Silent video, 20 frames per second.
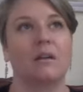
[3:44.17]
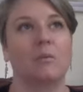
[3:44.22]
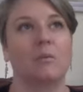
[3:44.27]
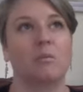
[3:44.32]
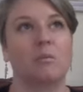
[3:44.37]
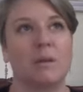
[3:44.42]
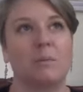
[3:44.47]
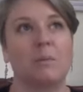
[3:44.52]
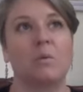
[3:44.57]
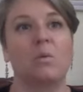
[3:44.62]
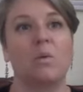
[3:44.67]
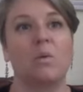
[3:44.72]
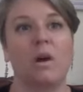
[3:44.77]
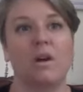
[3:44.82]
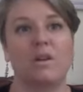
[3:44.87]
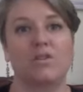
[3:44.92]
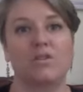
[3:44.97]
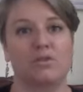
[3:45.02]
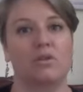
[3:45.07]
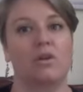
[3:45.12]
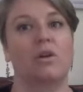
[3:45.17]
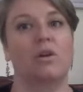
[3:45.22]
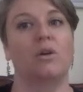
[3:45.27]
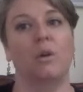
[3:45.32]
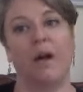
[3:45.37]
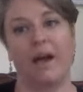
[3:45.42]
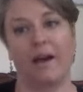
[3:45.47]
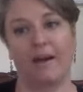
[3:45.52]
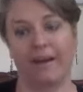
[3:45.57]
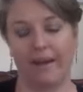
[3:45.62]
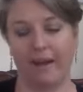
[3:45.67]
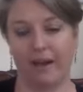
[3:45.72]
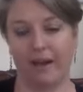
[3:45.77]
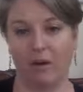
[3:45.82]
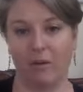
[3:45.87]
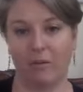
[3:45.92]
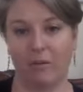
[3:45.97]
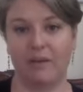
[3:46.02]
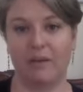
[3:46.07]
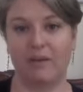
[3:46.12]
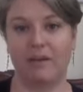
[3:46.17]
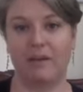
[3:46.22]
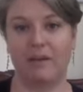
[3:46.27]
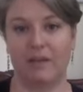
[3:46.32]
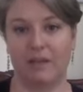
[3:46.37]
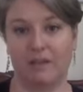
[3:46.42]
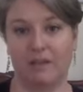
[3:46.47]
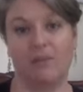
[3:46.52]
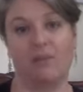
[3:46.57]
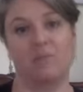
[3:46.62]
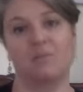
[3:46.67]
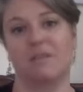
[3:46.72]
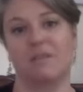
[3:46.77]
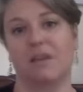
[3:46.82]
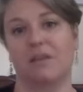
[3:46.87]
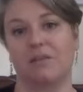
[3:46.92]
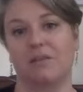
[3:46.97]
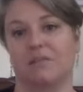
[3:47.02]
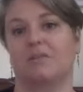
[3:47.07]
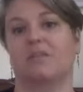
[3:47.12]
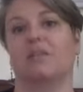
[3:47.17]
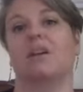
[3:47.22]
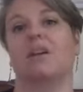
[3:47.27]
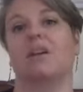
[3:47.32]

people want to know how to help heal themselves.